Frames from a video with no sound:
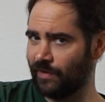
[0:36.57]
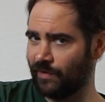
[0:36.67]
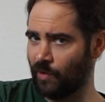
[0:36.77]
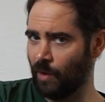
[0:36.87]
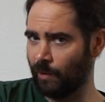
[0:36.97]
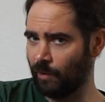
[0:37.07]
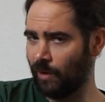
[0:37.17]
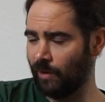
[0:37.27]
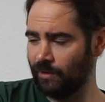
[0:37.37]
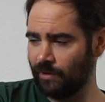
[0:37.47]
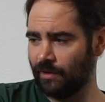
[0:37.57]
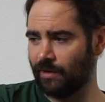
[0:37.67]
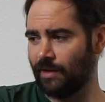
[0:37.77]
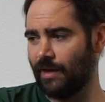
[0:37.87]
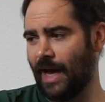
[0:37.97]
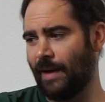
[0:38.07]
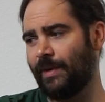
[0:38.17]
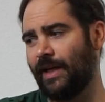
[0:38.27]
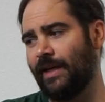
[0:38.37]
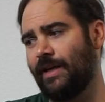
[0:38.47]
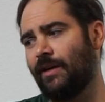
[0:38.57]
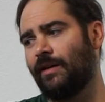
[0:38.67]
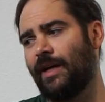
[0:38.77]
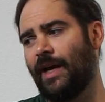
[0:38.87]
forward roll happening here.